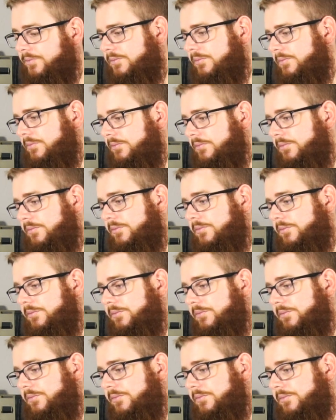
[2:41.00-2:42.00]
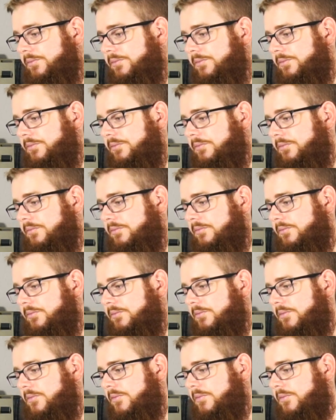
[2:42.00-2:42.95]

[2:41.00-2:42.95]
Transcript: (silence)